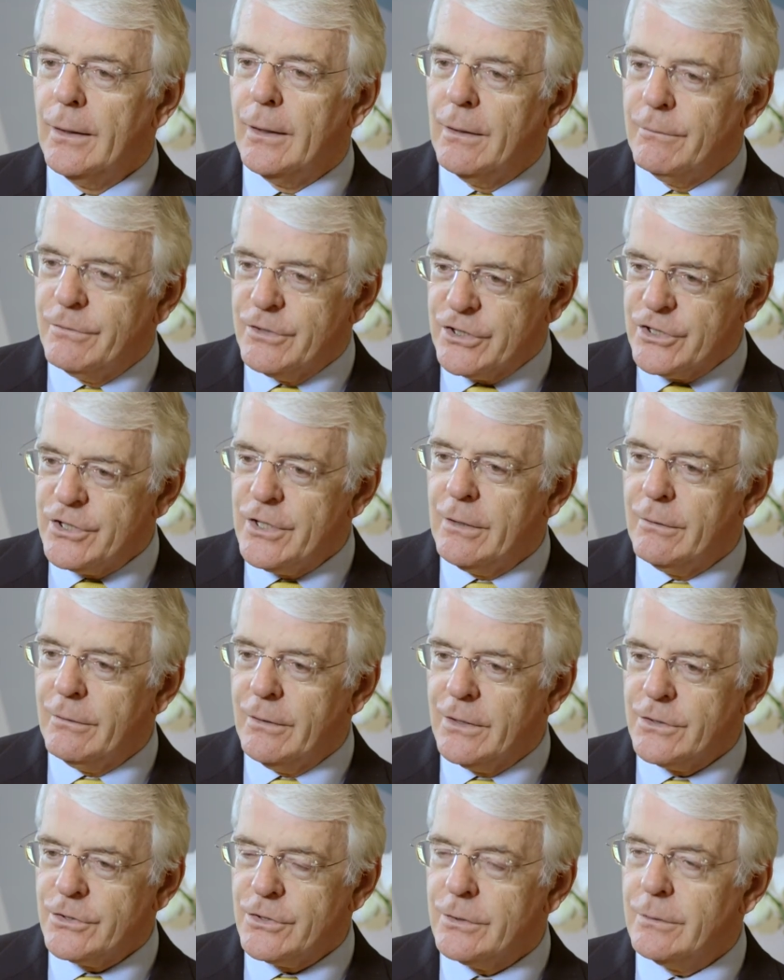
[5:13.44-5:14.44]
of a
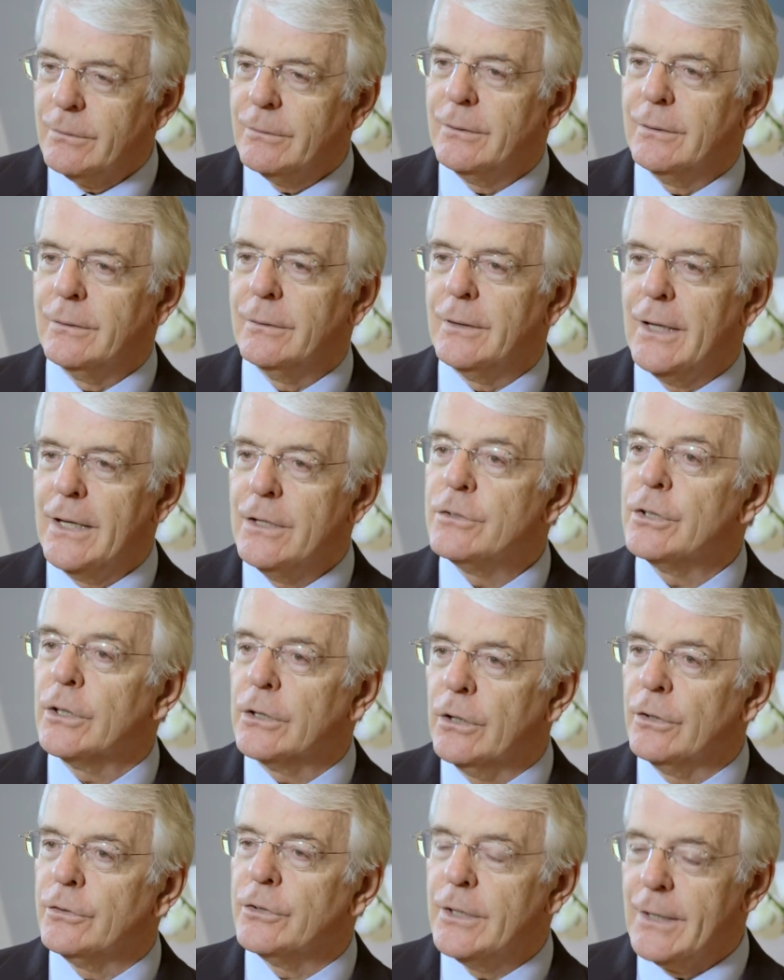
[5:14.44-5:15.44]
serious
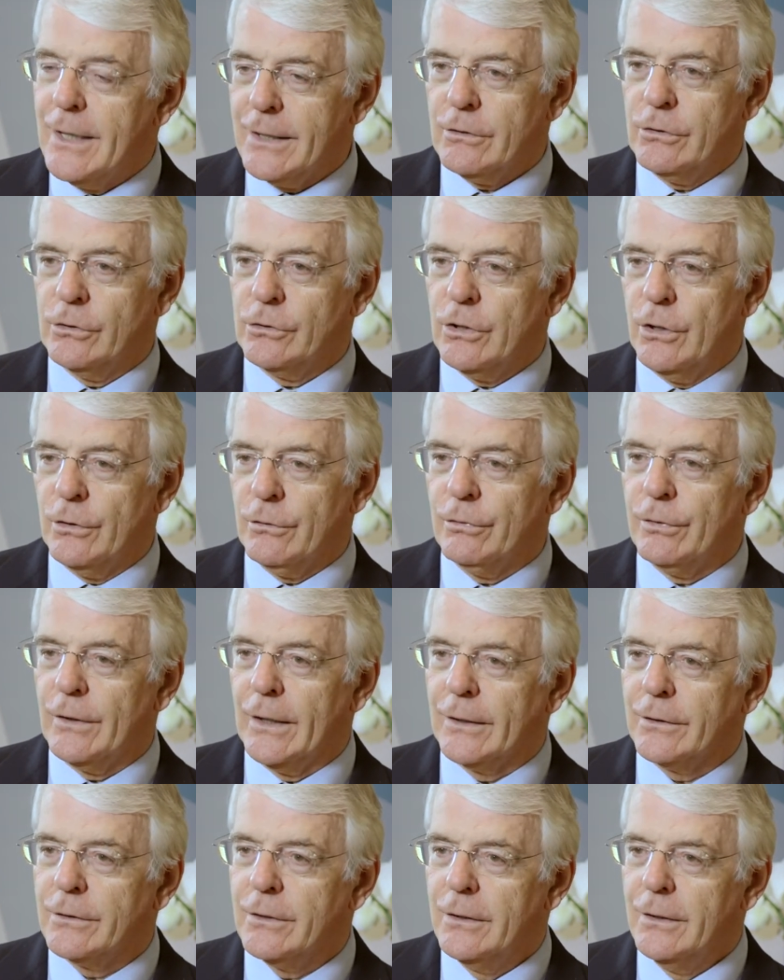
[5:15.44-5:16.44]
intercontinental
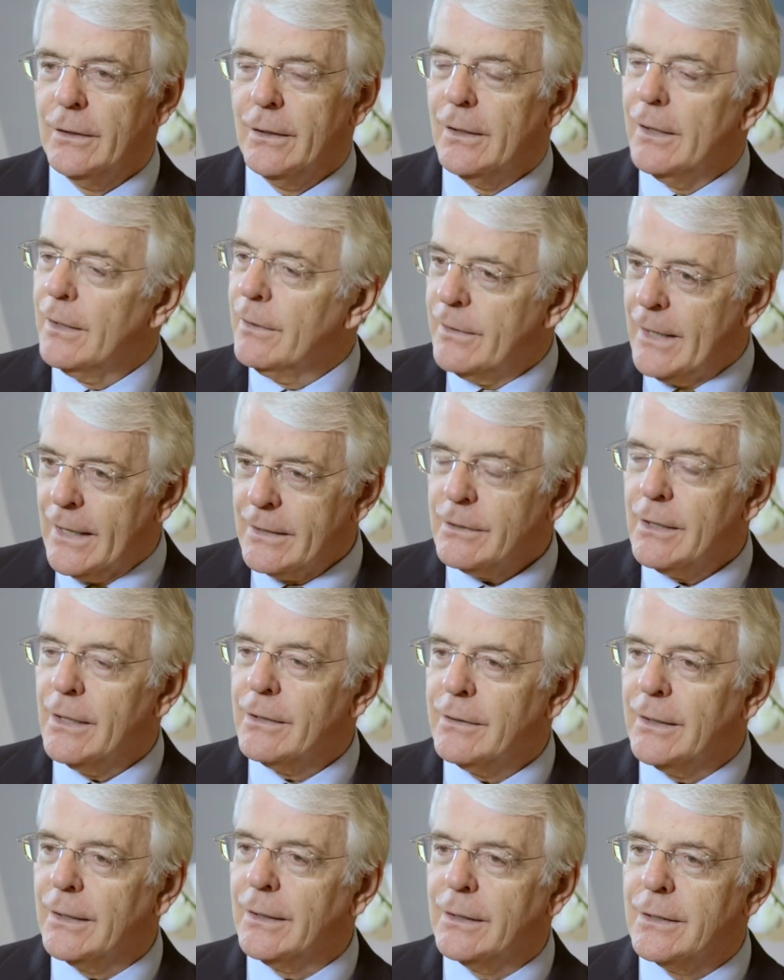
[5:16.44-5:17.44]
conflict. That, I
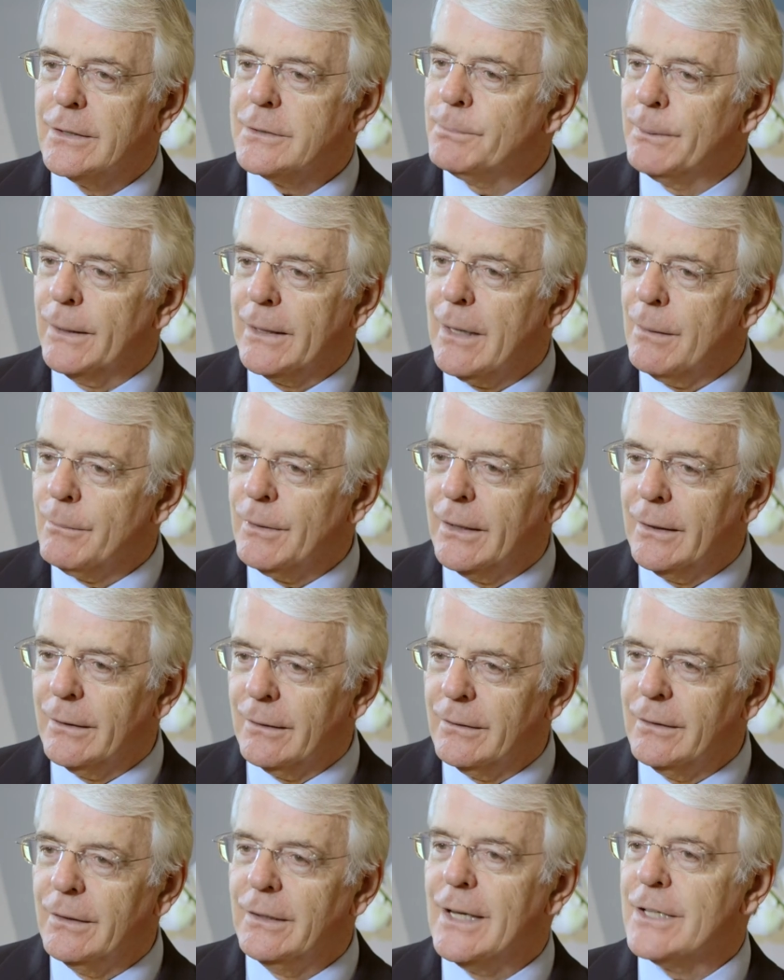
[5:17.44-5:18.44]
think, is becoming
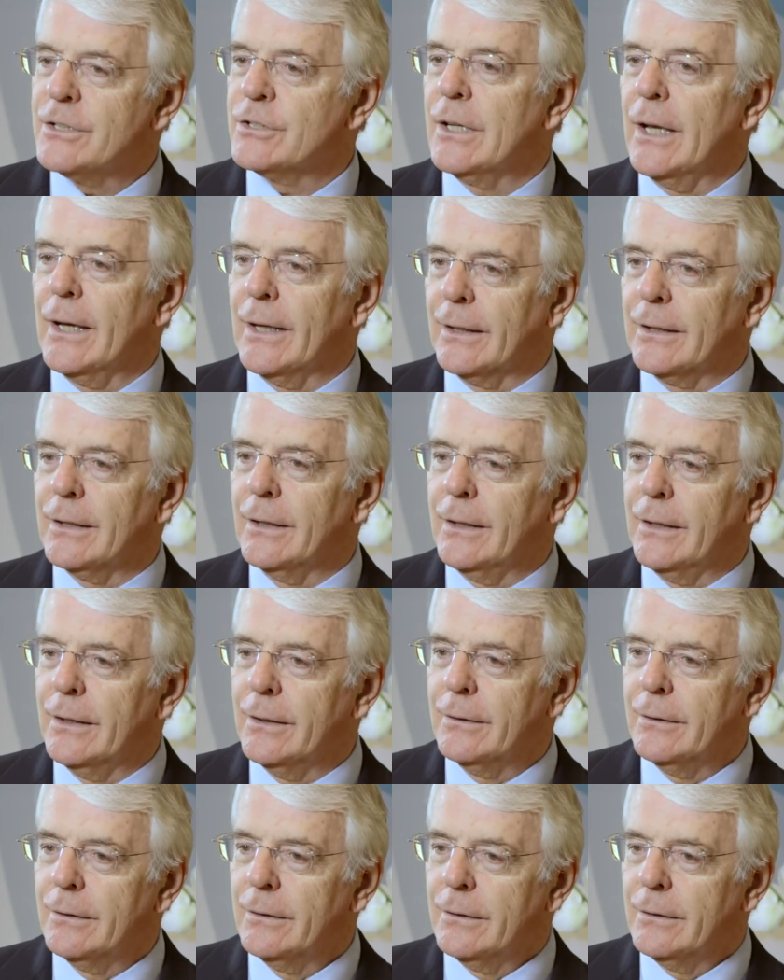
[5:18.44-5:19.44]
less likely
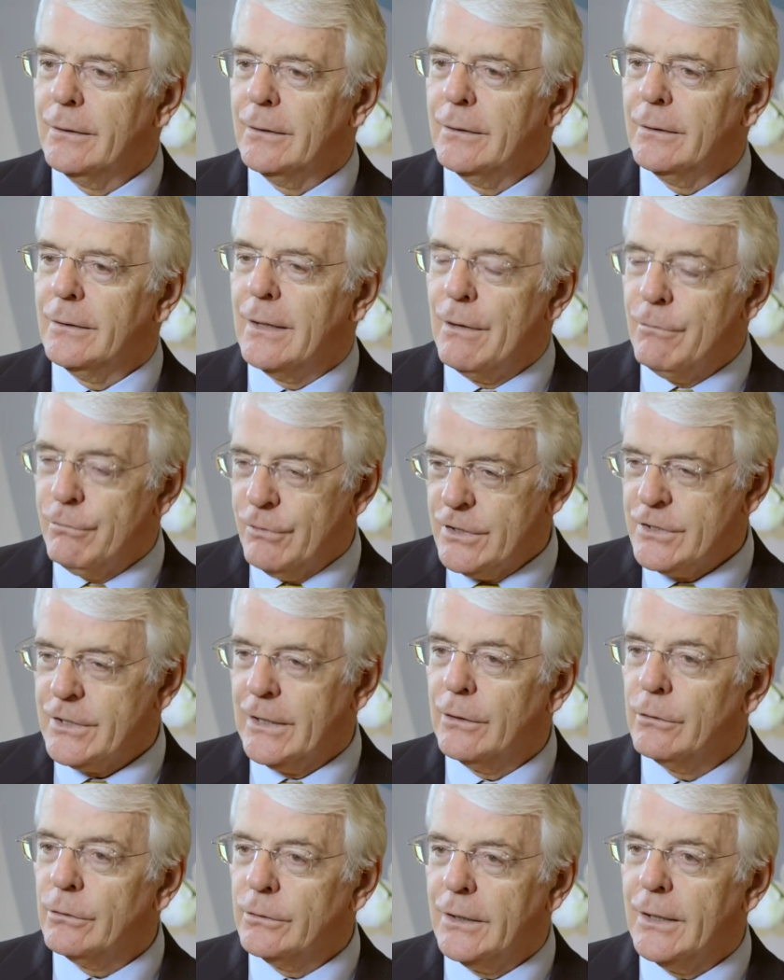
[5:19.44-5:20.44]
every
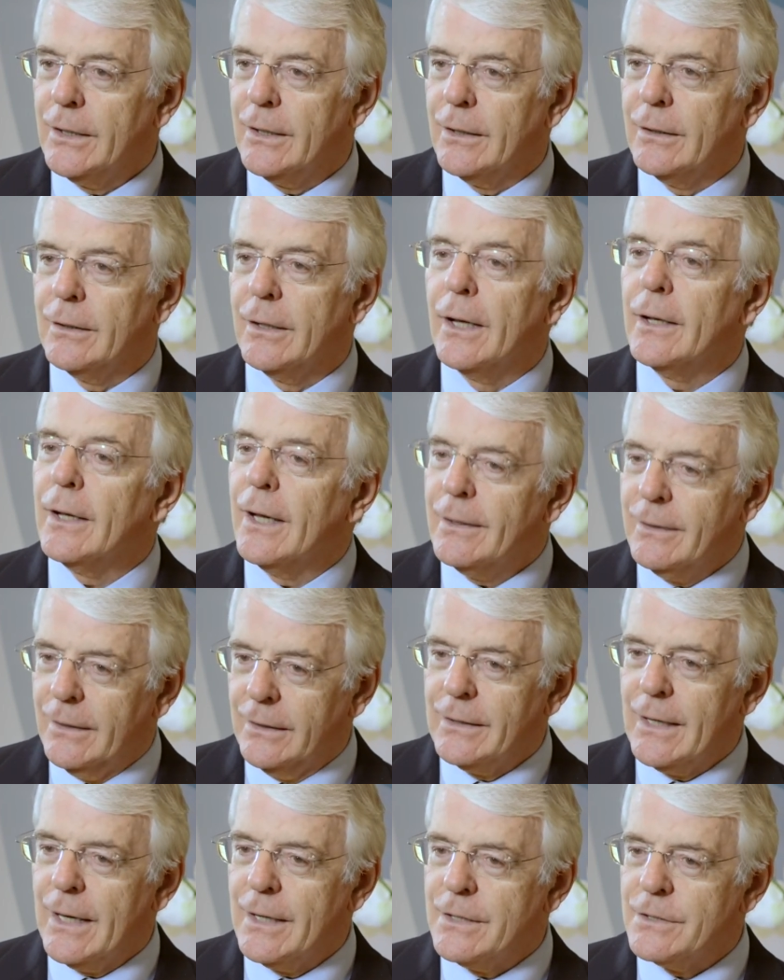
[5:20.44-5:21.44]
single year, and I
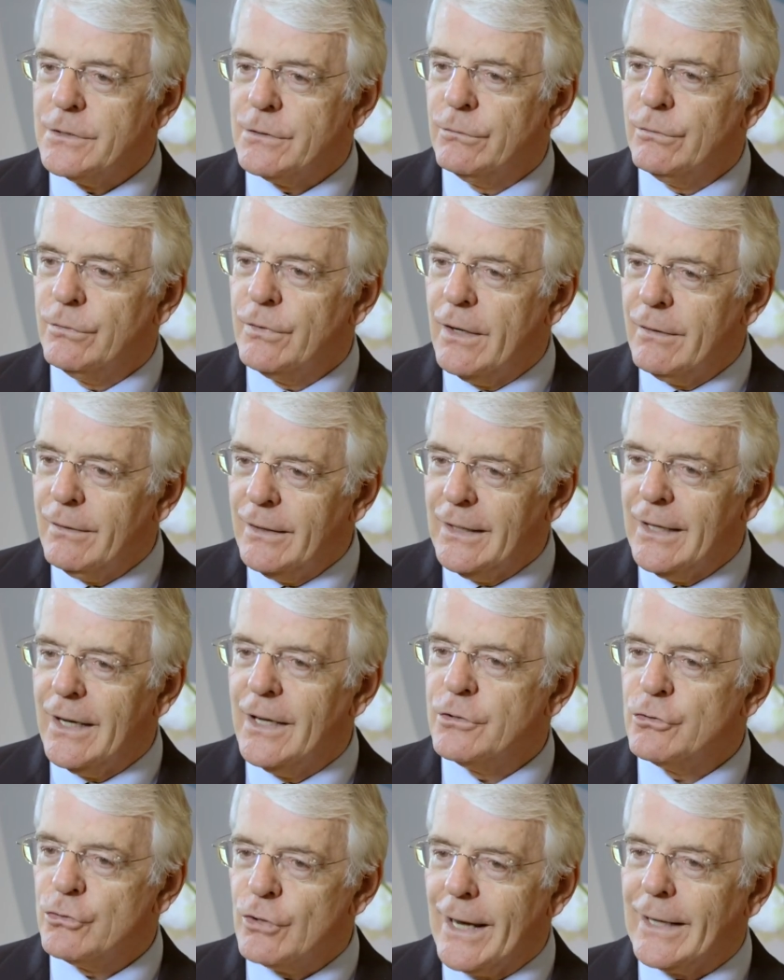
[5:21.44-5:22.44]
think that is a very
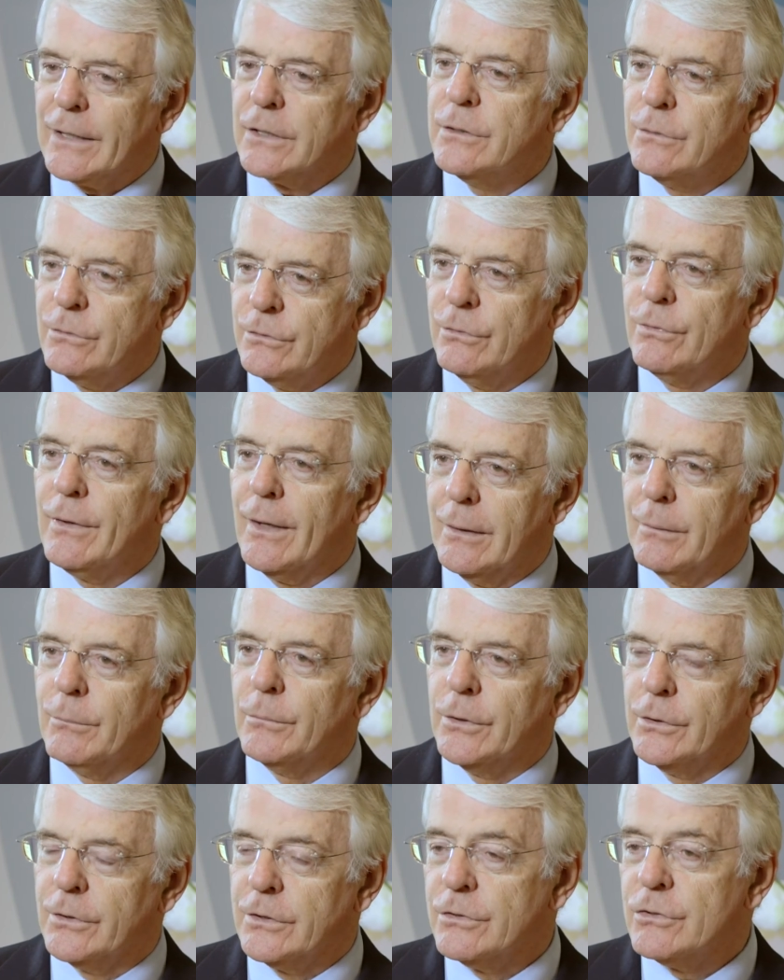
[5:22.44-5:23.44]
attractive
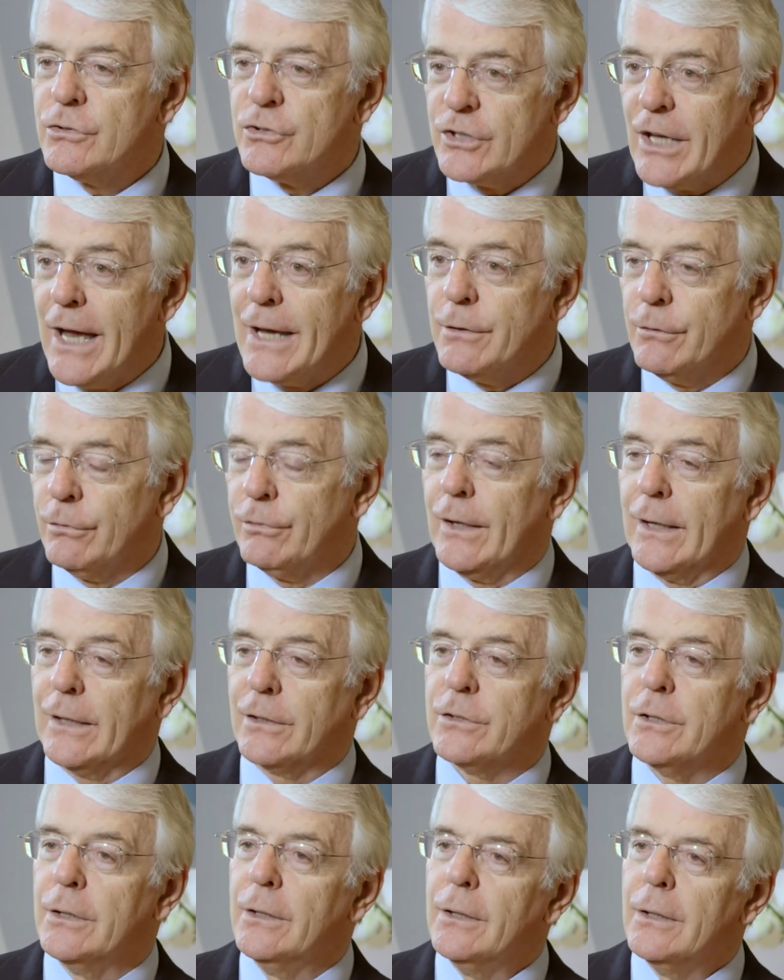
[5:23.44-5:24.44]
development, side
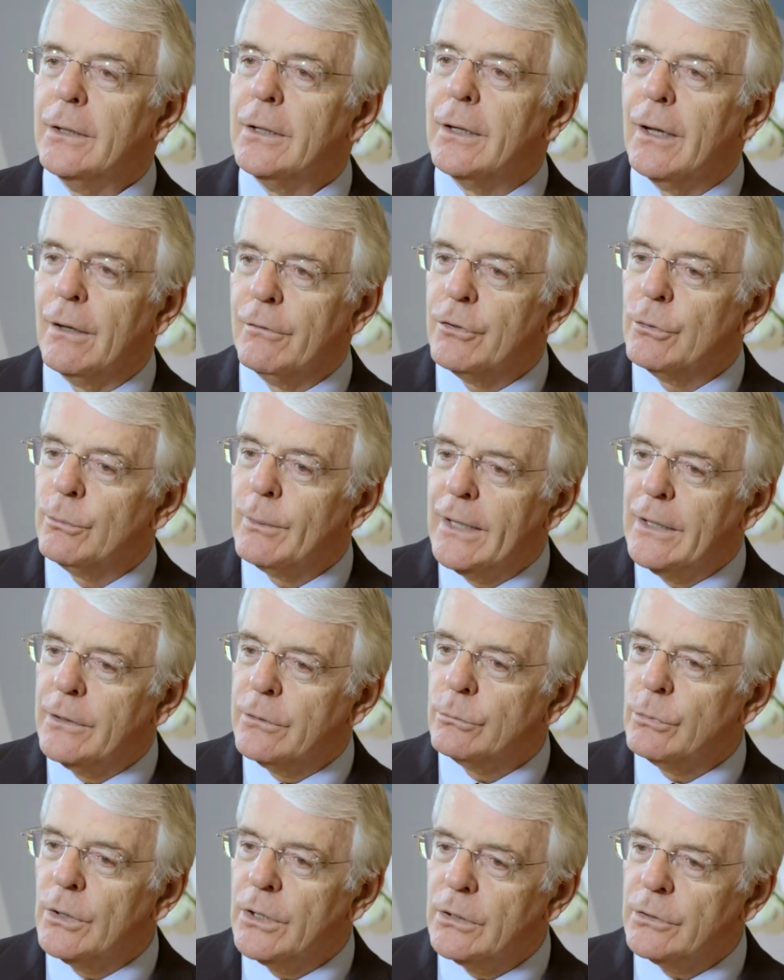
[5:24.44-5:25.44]
effect of the way the
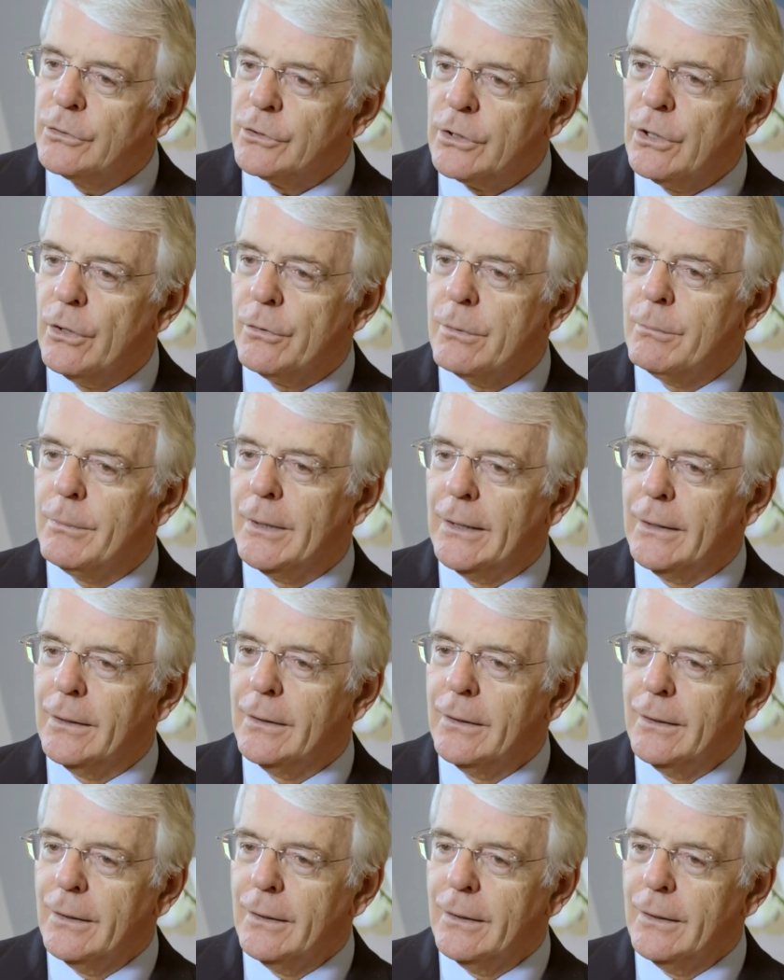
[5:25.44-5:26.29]
world economy